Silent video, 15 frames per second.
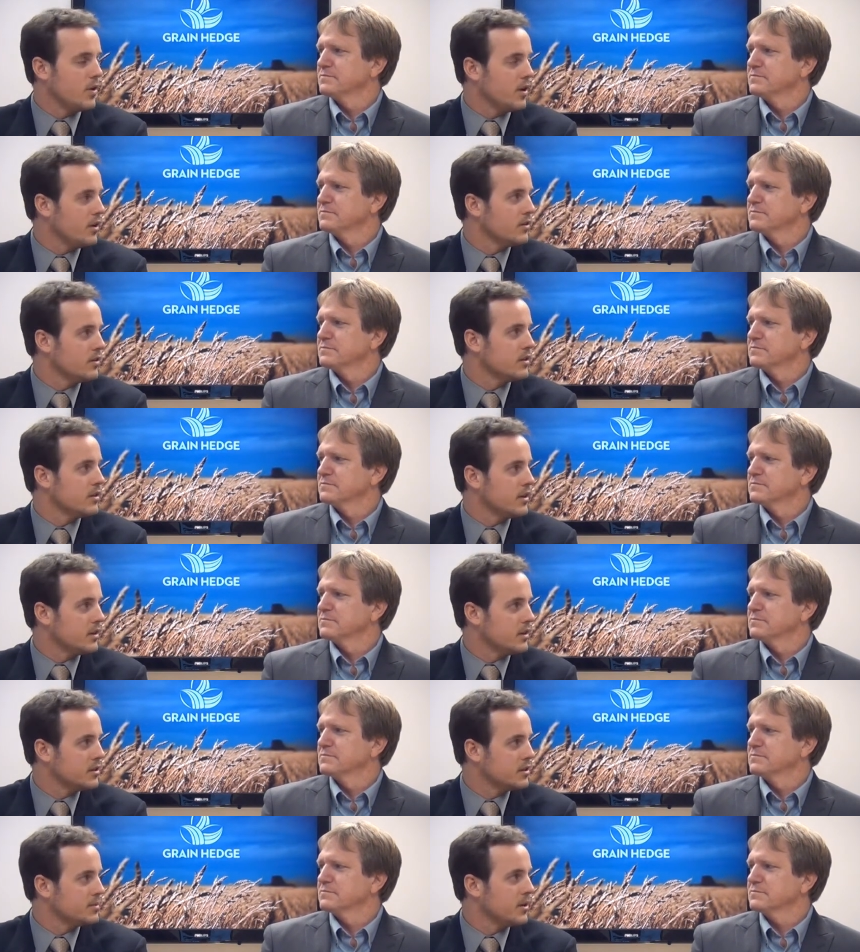Speaker 1: wetter than
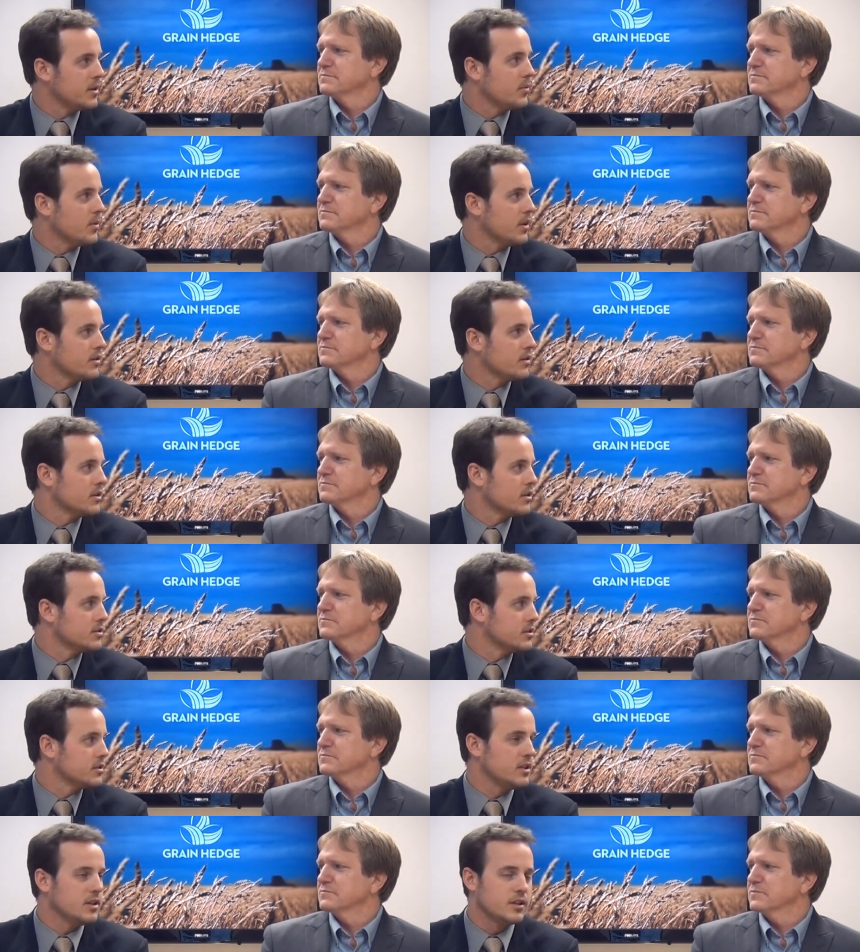anticipated weather in
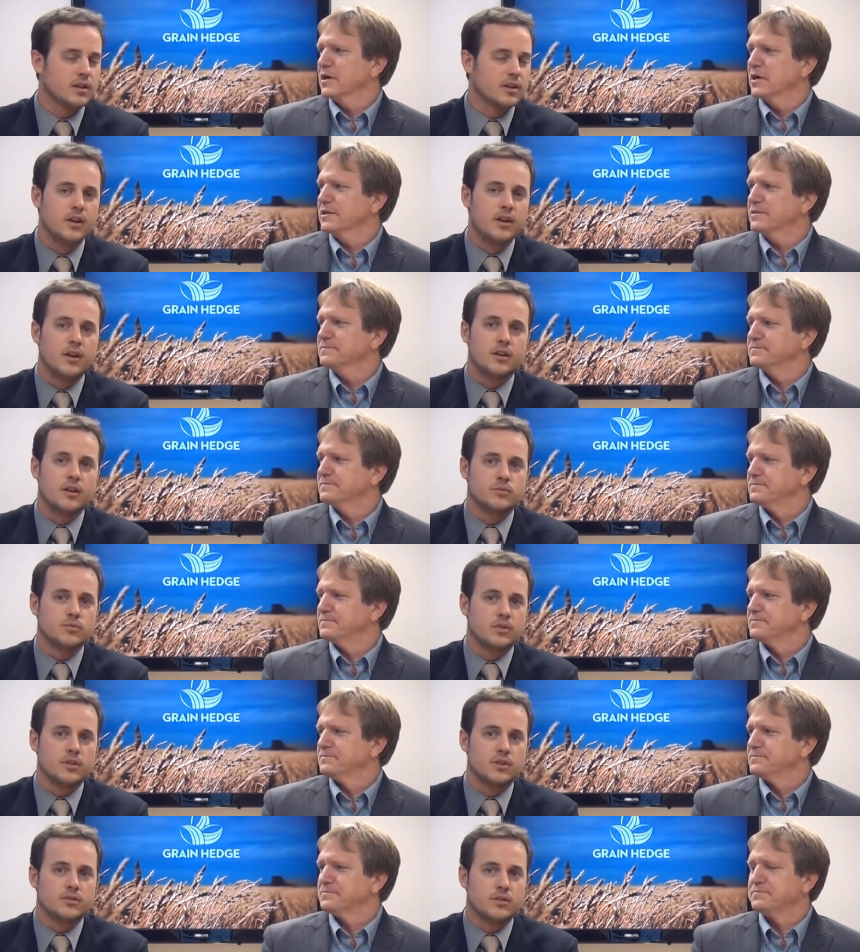Argentina right. is
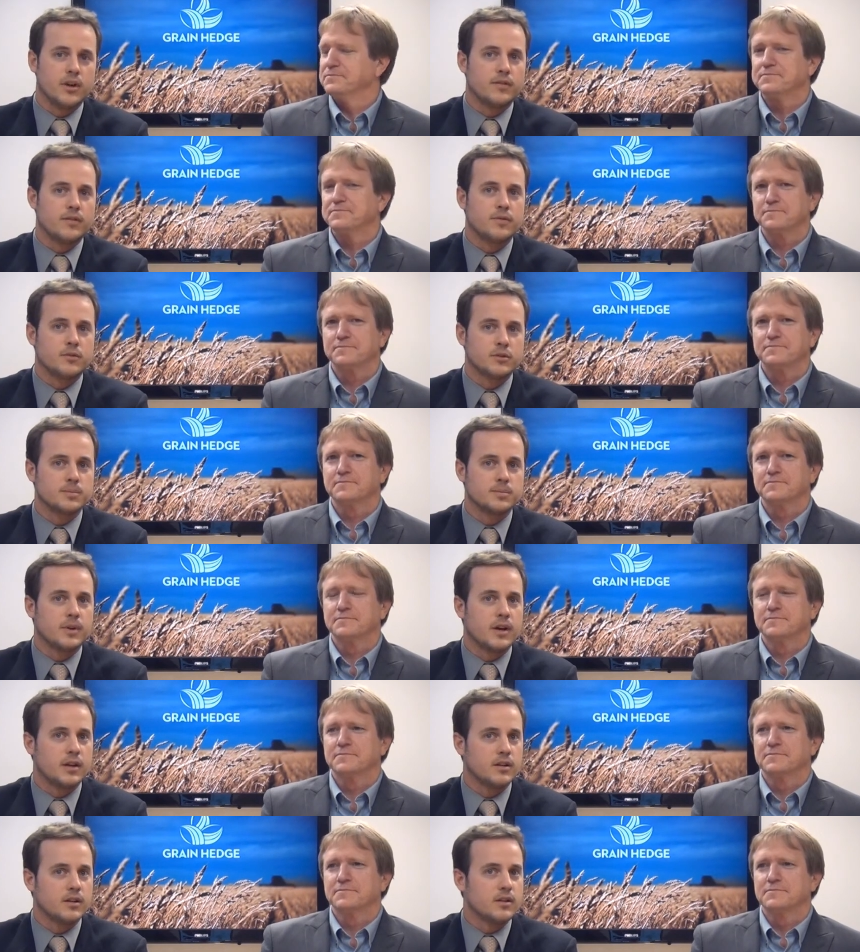really the driving force
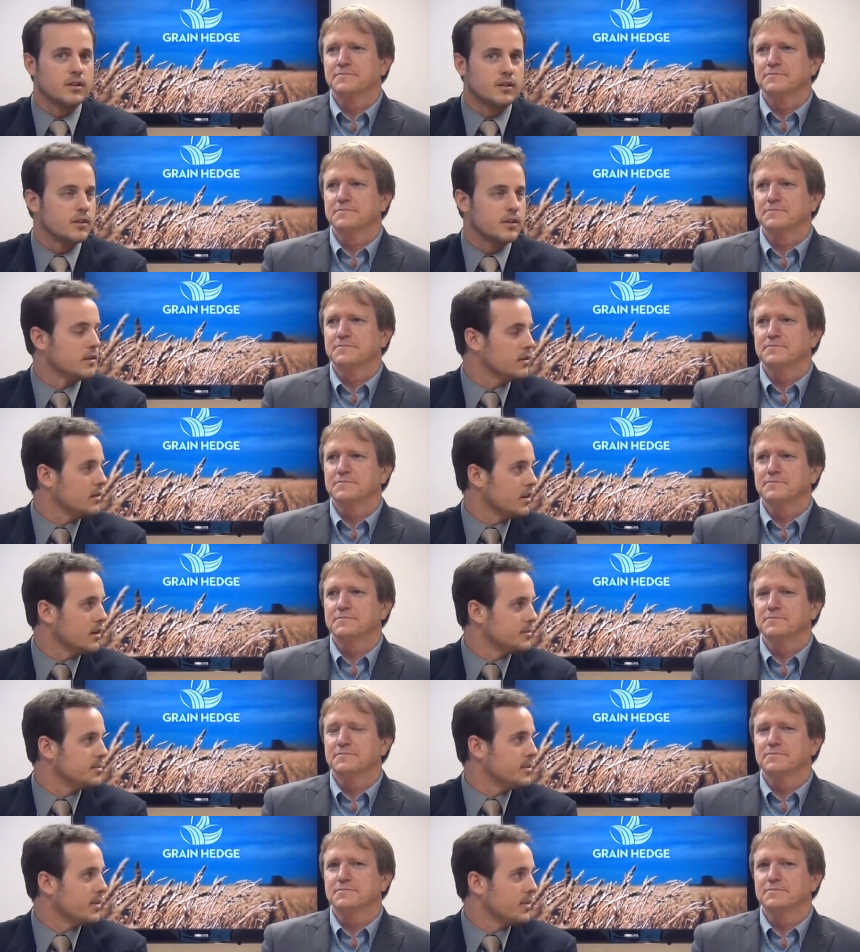behind the, the us
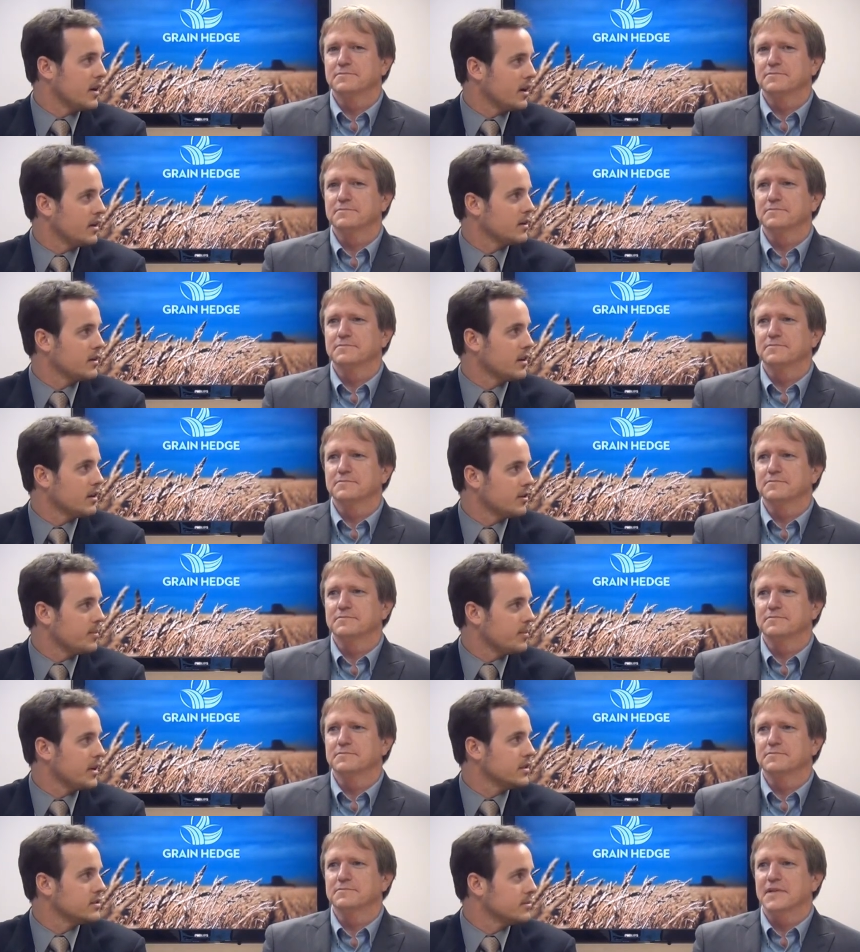being behind on our
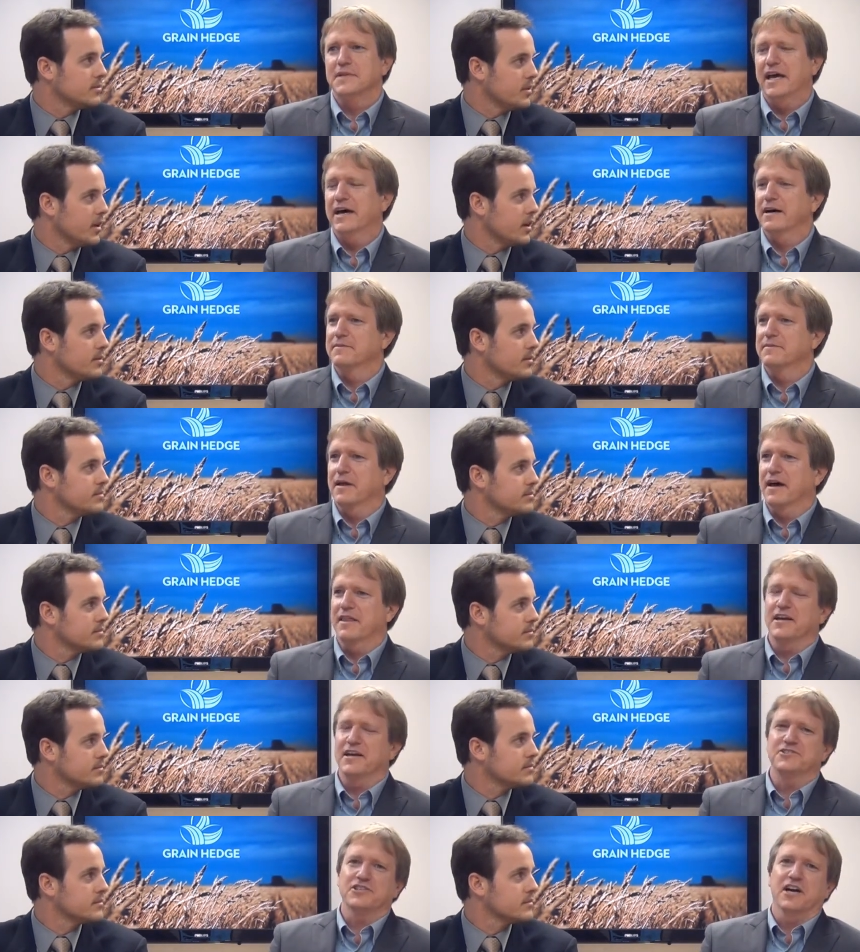pace to yeah,
Speaker 2: plant. I
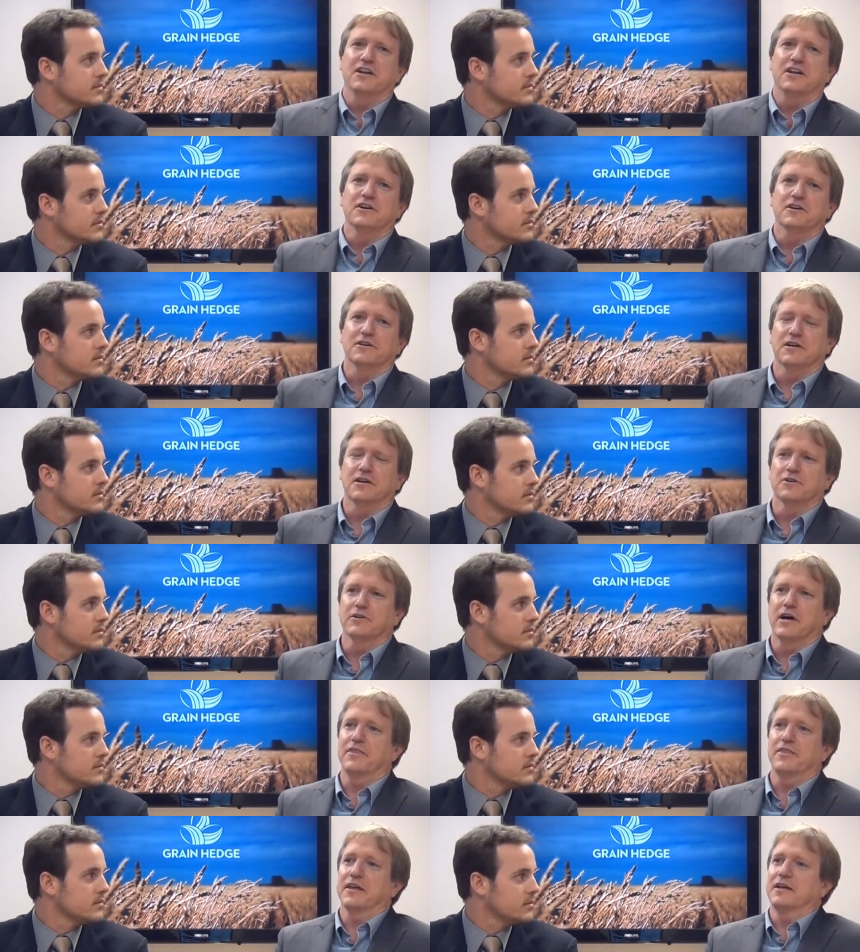think China, or
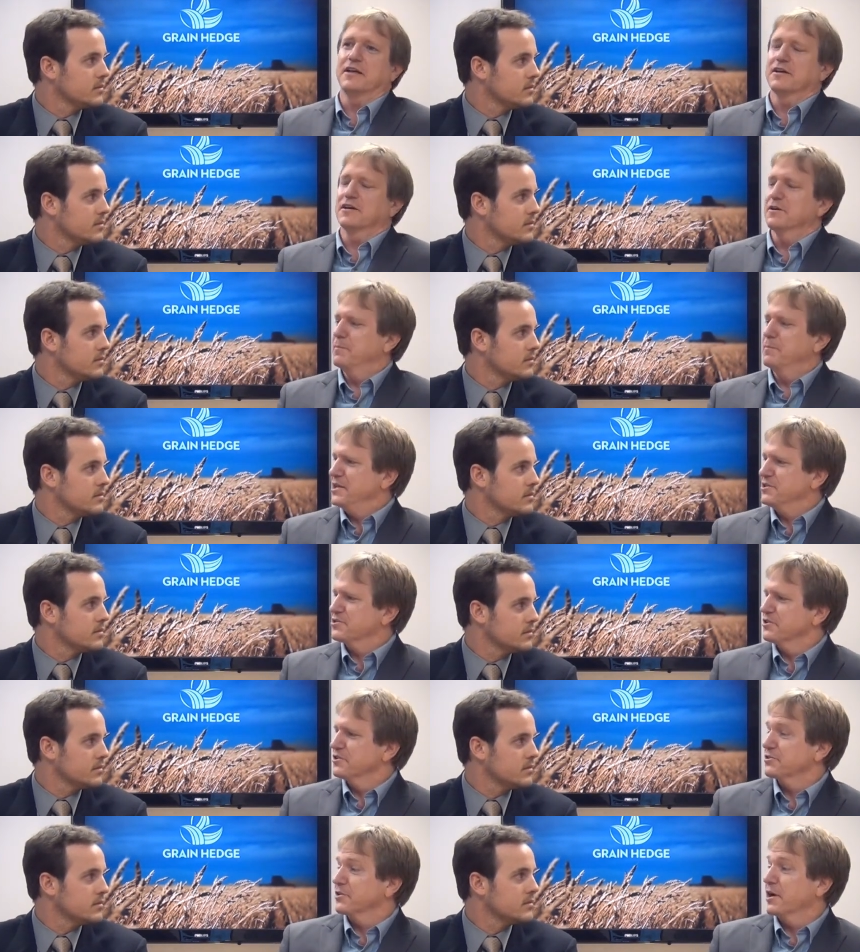I think uh, beans also